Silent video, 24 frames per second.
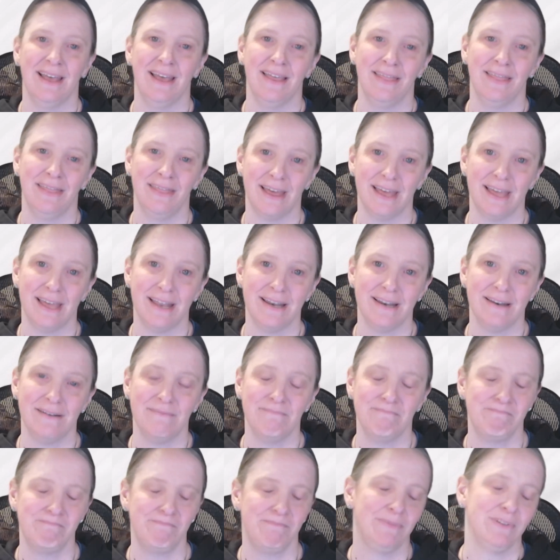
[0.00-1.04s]
Then
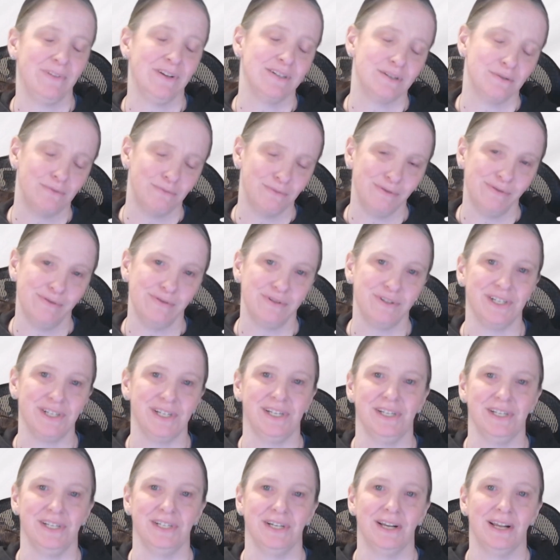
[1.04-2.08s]
there's a rule
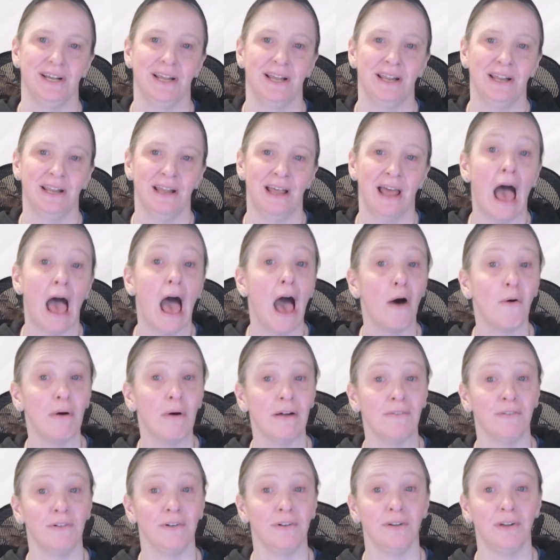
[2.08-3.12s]
change.
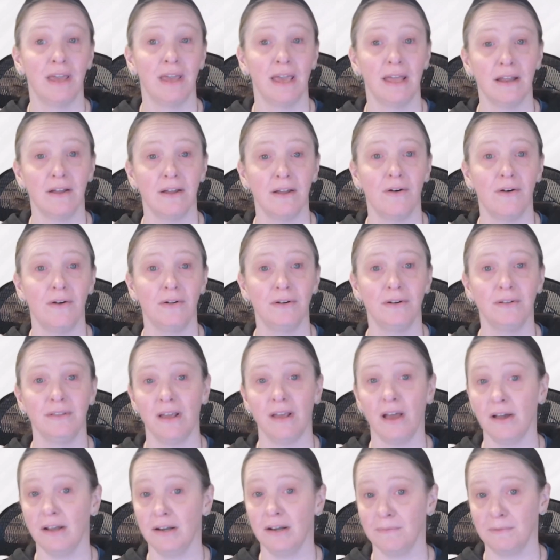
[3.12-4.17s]
However, you cannot alter the
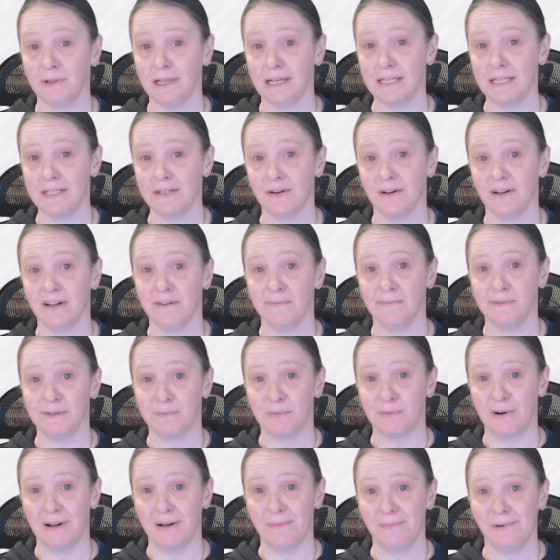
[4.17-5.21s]
item class or item's
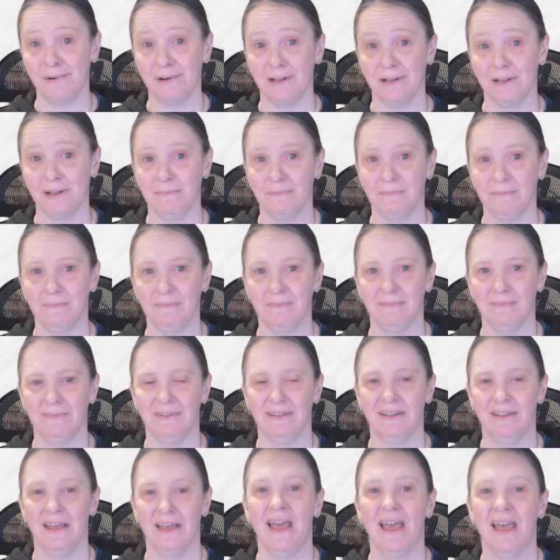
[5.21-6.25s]
property.
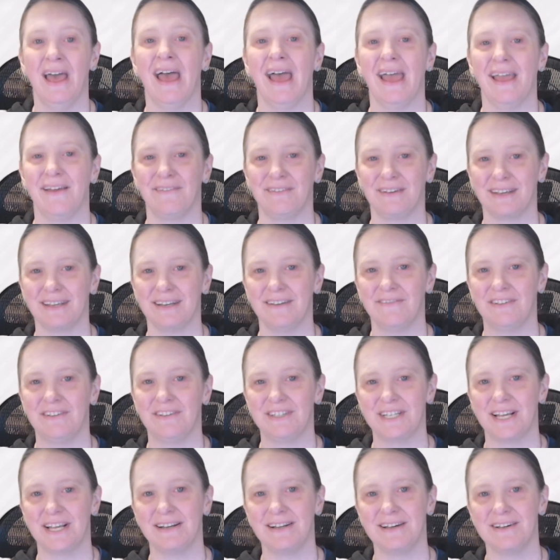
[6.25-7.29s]
I have to give a
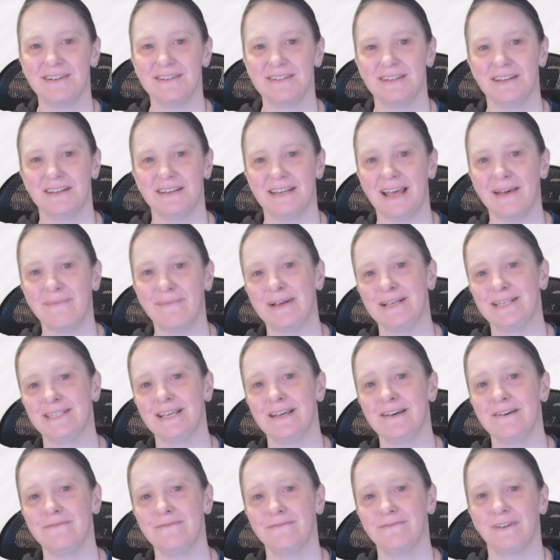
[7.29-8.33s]
shout out to Not
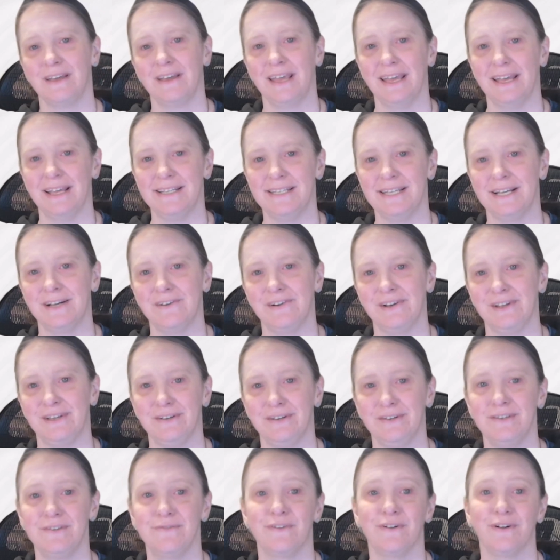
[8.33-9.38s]
Myself and Terry
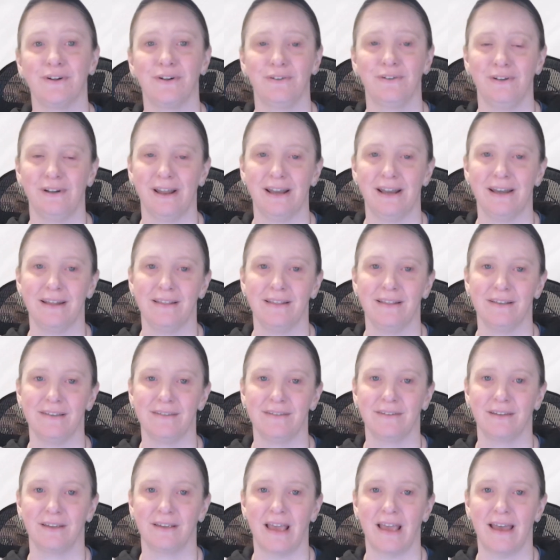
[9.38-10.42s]
Hughes for creating this
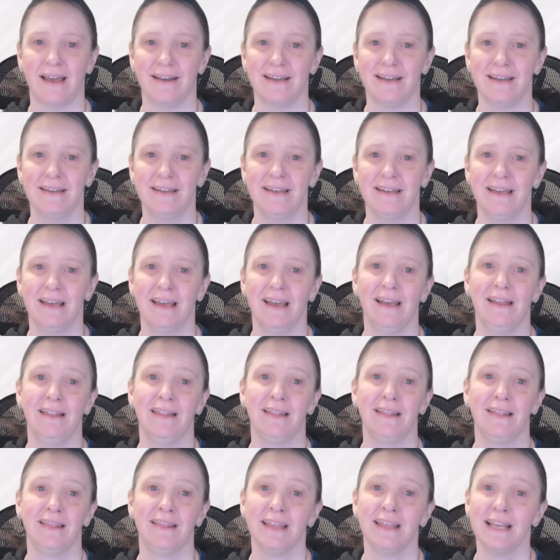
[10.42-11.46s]
kata. And
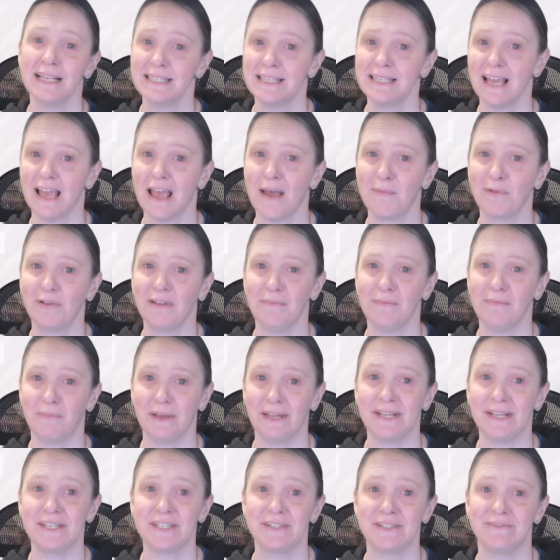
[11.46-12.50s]
thanks to Emily
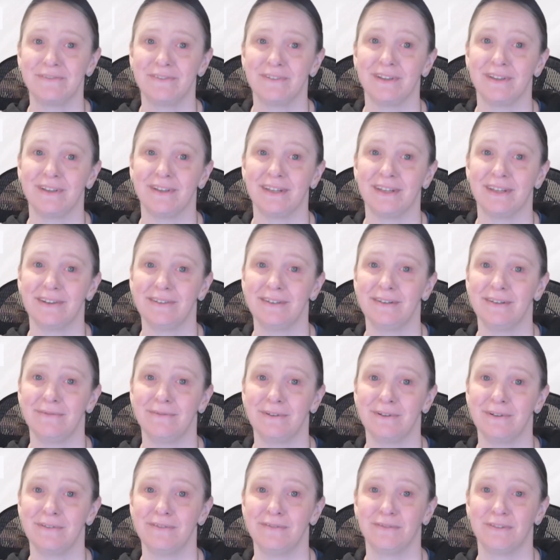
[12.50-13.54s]
Bache for the Gilded
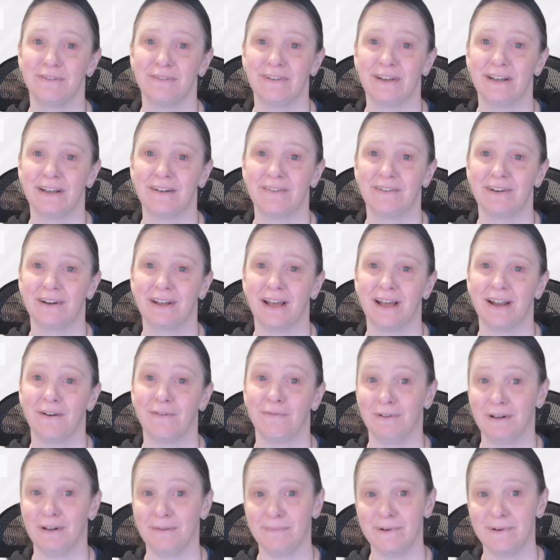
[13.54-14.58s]
Rose Refactoring Kata
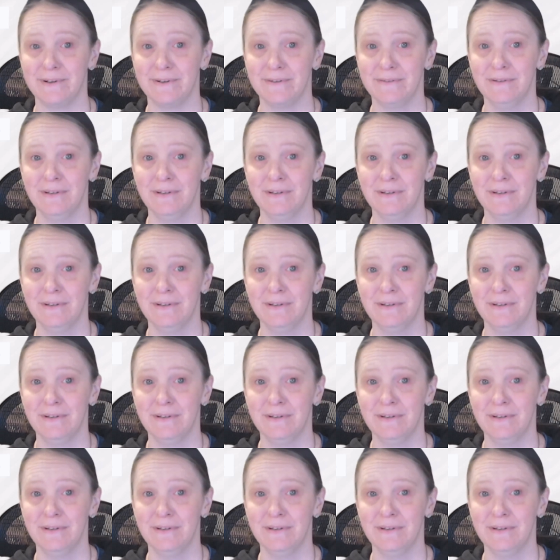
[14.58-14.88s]
repo,